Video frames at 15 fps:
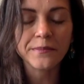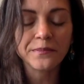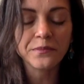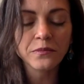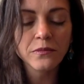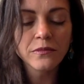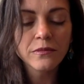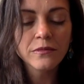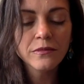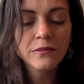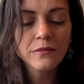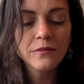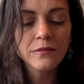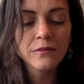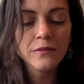
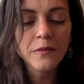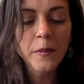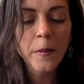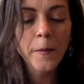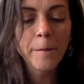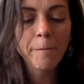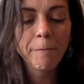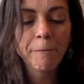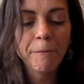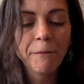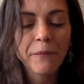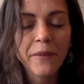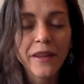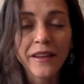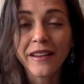
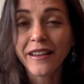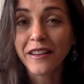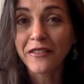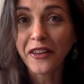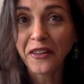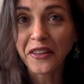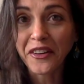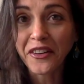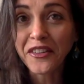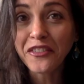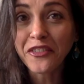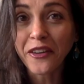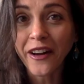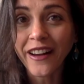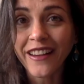it can get very
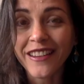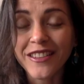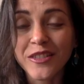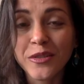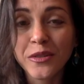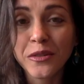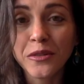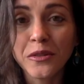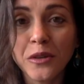nerve-wracking too.